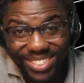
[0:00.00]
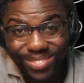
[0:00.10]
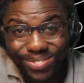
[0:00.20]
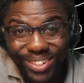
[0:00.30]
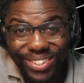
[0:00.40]

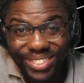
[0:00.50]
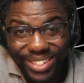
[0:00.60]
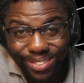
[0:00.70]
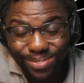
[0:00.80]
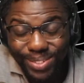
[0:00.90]

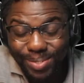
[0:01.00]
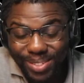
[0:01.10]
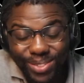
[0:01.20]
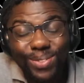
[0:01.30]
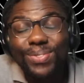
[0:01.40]
yourself feel
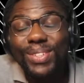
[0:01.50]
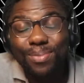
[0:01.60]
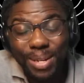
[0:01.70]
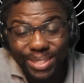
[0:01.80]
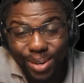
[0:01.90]
you feel
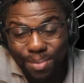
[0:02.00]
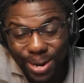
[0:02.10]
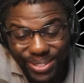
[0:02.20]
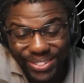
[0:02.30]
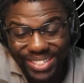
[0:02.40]
better
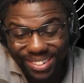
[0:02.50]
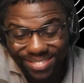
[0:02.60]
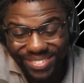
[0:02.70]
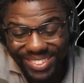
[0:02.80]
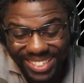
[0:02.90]
about yourself.
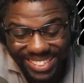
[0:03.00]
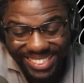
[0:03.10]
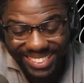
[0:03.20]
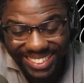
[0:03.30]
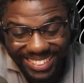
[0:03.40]
i you.